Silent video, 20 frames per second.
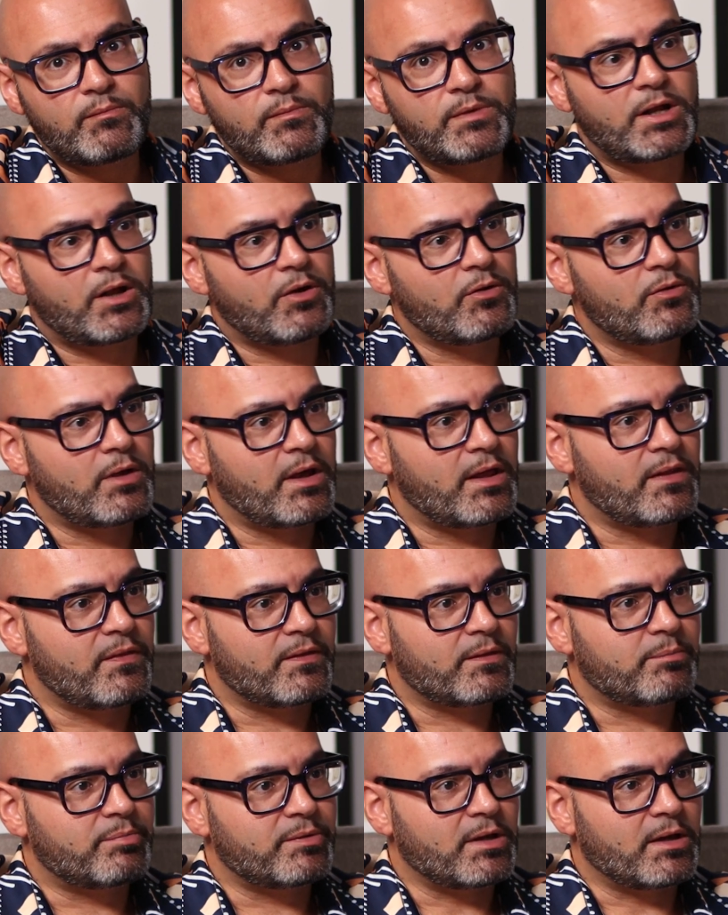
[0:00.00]
You know,
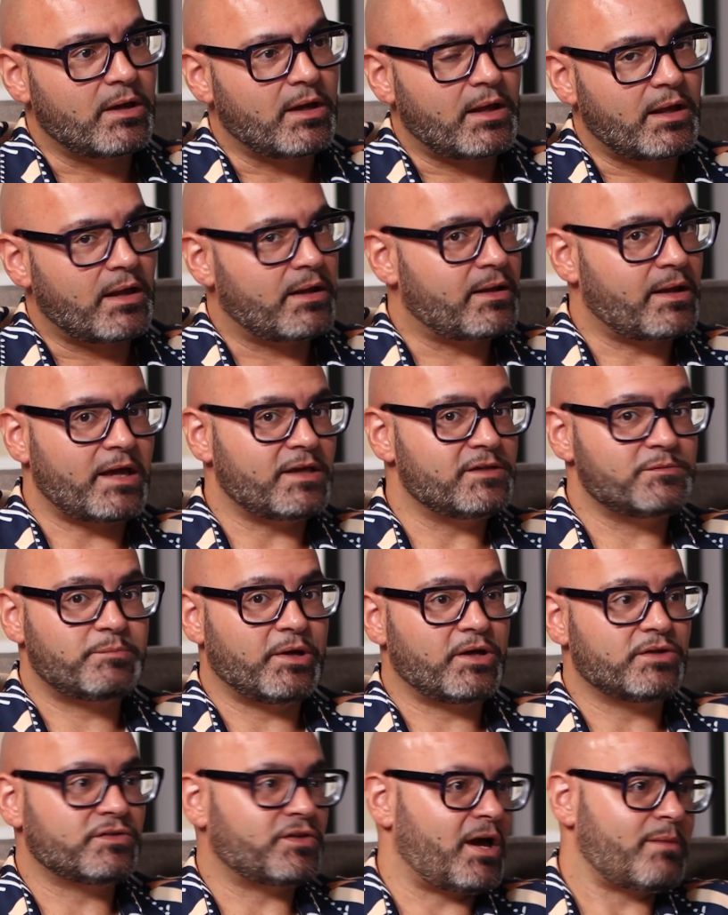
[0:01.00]
and that is
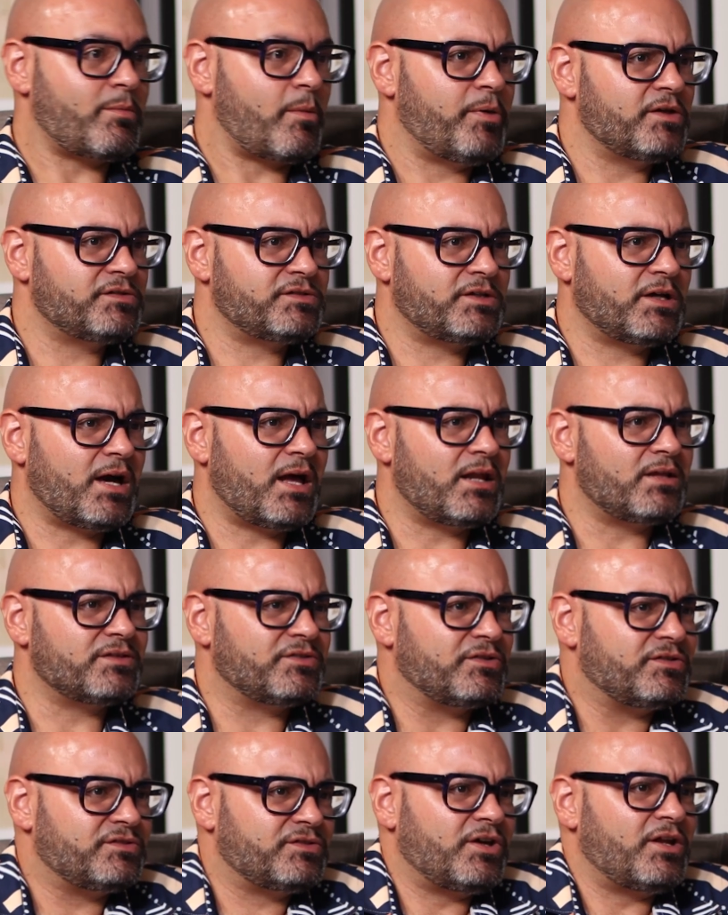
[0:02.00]
because I am a person of colour,
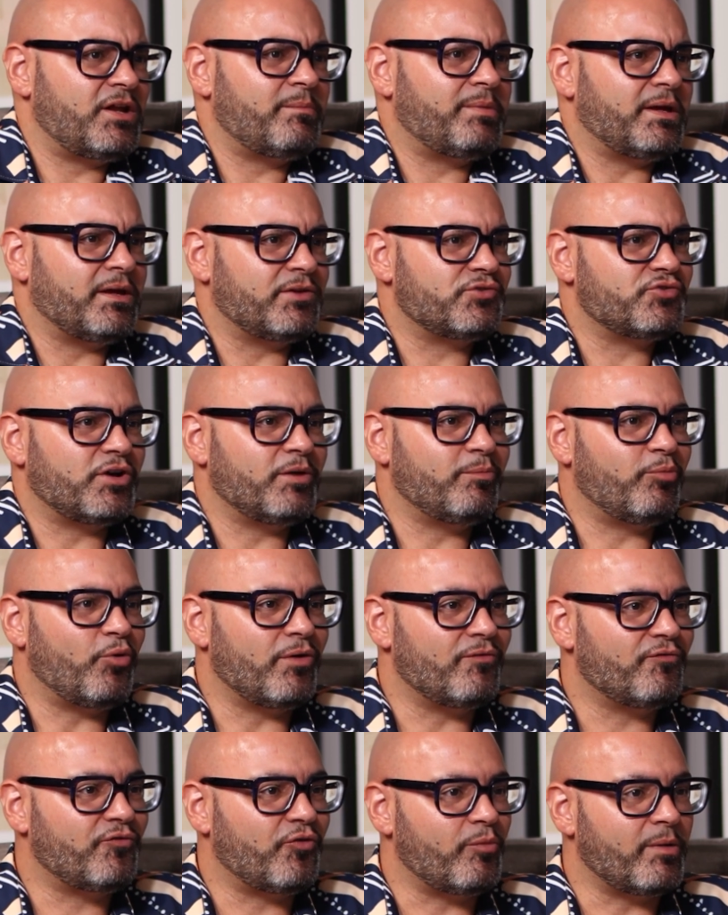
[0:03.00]
so it's going to be a trigger
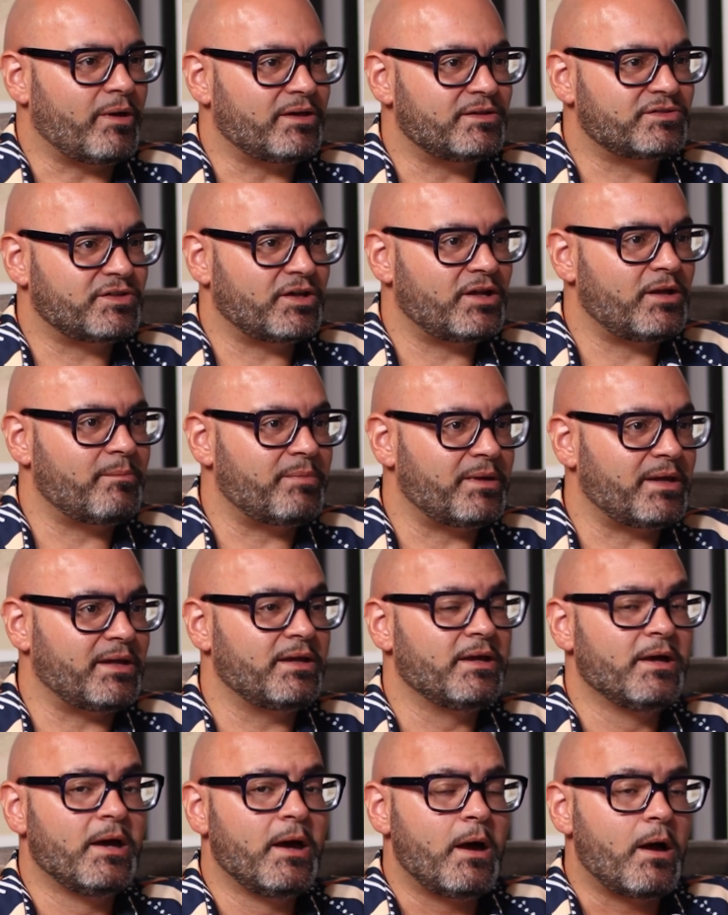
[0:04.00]
point for me. It's going to
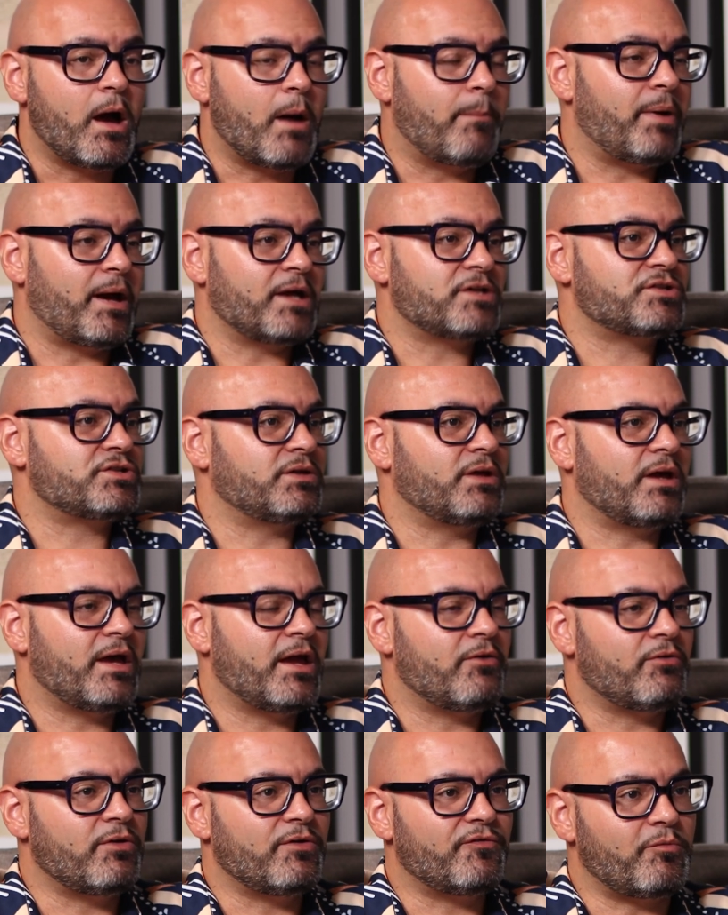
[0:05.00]
be a passionate
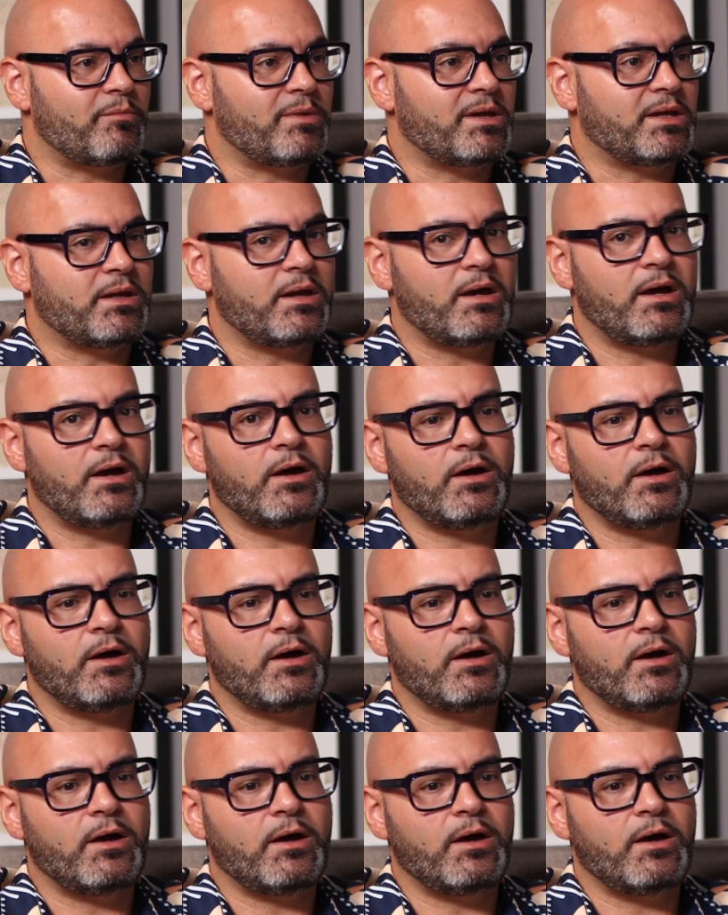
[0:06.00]
area for me.